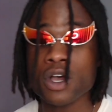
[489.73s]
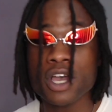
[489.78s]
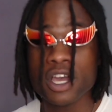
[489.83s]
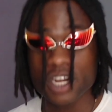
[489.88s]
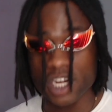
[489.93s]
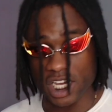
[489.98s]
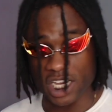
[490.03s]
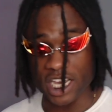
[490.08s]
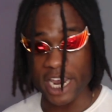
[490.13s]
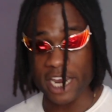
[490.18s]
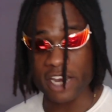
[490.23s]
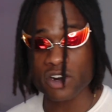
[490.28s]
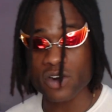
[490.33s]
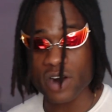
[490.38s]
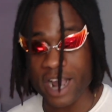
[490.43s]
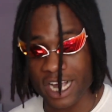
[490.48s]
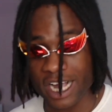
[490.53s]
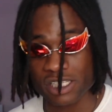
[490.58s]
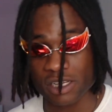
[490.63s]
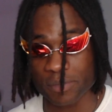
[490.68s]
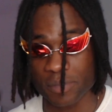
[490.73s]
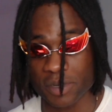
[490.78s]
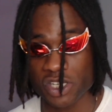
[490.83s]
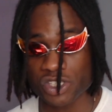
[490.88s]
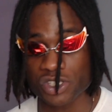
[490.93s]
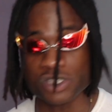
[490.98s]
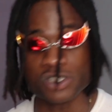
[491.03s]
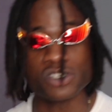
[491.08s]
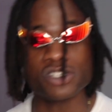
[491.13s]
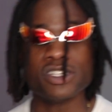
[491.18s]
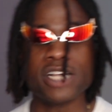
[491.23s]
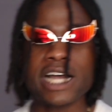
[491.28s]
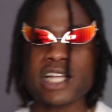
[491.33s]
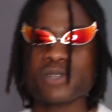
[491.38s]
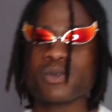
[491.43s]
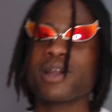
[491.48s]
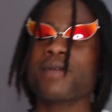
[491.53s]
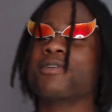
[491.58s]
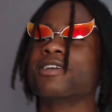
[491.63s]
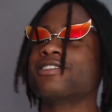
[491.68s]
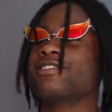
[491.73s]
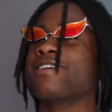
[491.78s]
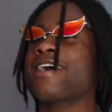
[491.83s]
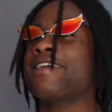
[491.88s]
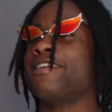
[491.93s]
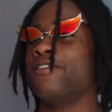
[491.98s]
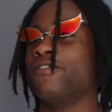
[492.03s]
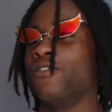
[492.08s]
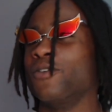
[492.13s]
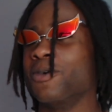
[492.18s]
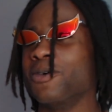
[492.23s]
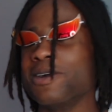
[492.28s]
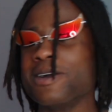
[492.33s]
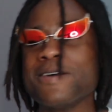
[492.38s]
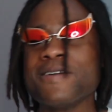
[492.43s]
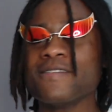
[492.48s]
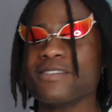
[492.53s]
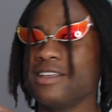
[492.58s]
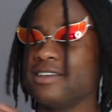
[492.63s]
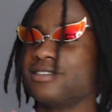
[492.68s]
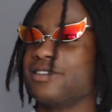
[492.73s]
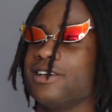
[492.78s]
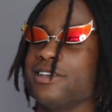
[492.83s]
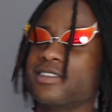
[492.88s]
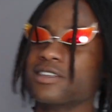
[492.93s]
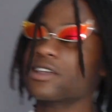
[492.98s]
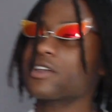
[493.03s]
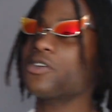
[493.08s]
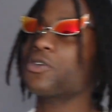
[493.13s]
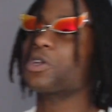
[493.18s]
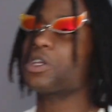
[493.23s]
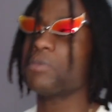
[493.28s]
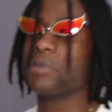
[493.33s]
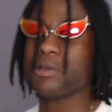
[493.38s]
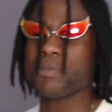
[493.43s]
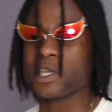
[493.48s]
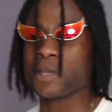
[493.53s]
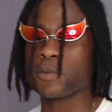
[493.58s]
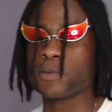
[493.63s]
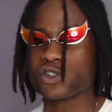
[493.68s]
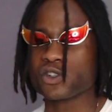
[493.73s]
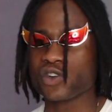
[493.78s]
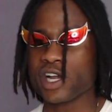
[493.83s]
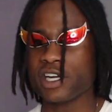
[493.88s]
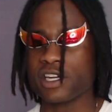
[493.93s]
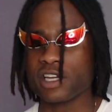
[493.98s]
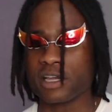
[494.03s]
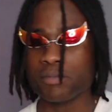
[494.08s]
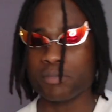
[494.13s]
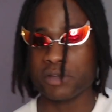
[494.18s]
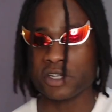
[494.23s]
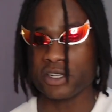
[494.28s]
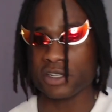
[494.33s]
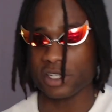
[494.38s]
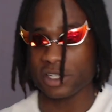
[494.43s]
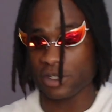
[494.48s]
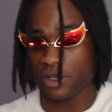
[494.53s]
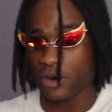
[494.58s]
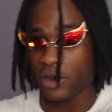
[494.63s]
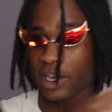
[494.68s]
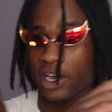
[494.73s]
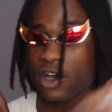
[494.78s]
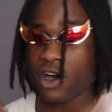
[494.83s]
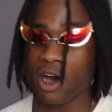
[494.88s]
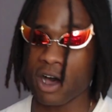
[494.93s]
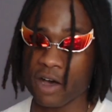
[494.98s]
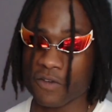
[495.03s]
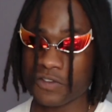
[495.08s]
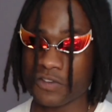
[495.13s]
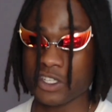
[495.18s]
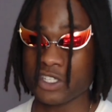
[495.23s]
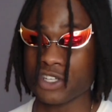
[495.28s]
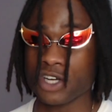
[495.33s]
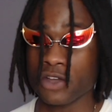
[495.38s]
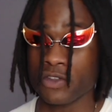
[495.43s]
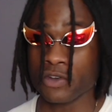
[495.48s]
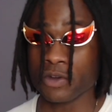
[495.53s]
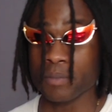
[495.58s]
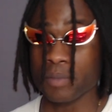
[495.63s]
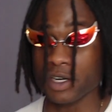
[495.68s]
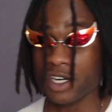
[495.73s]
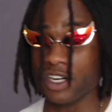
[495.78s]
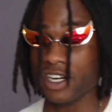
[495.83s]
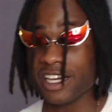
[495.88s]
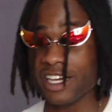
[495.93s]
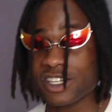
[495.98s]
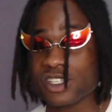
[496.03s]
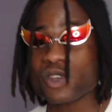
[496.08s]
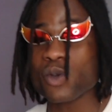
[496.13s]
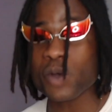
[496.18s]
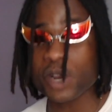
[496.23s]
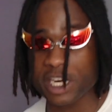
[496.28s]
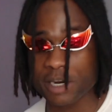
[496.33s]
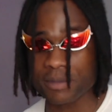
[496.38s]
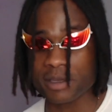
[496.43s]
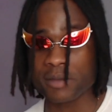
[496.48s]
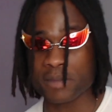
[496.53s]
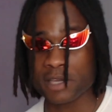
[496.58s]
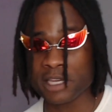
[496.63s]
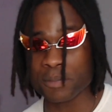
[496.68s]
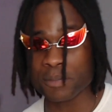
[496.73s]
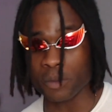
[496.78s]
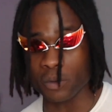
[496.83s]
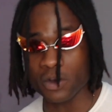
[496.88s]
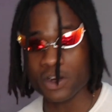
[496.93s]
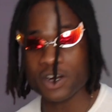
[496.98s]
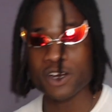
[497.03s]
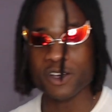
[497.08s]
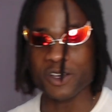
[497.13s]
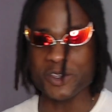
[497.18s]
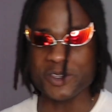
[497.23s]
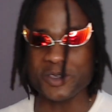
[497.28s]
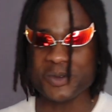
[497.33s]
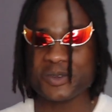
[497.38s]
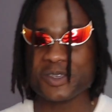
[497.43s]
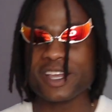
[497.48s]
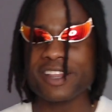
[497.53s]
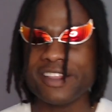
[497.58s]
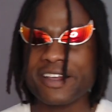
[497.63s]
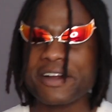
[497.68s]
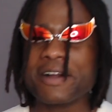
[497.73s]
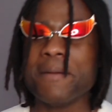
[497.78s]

Negator exhibitions, and that's what I'm excited for. This isn't going to be people trying to completely, like, off each other, but it is going to be people using their